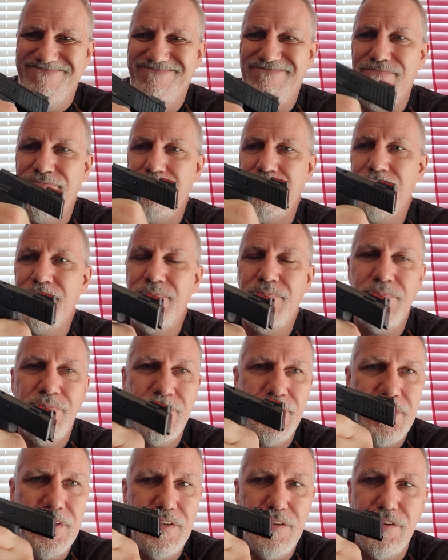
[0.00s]

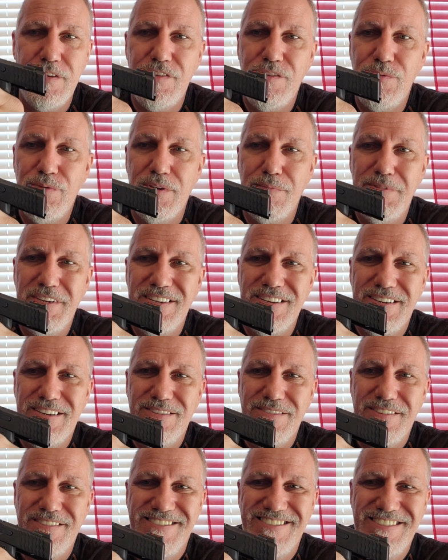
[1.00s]
And you can see what I mean and
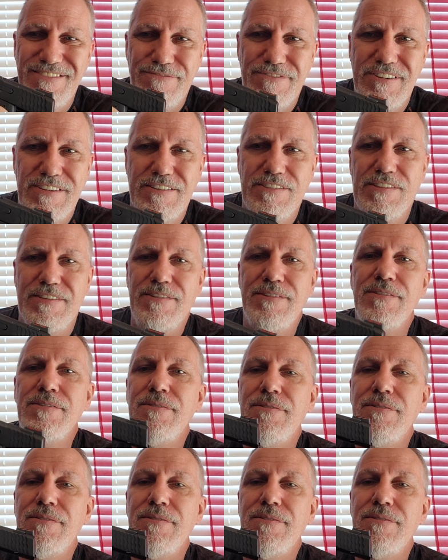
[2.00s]
how stiff it is.